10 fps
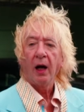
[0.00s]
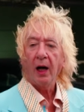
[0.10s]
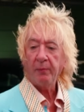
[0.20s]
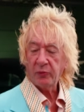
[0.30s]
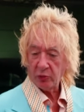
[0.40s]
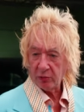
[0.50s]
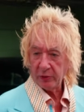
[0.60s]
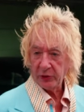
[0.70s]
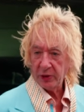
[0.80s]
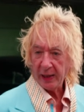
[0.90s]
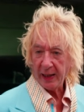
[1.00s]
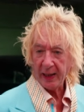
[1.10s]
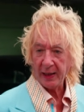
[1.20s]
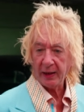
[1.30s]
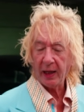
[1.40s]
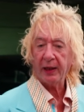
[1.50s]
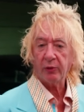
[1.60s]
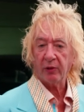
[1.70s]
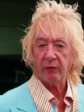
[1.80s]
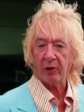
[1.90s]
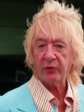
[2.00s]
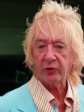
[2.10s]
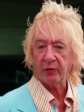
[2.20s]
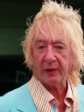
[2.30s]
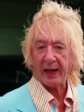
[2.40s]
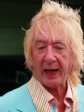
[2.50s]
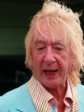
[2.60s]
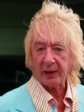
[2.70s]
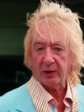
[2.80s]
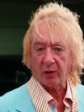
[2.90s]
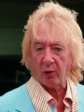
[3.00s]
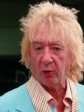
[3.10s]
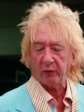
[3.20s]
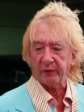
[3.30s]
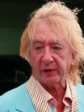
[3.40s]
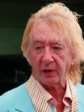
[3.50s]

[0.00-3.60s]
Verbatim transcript: I'm George, and I do a Rod Stewart act all over the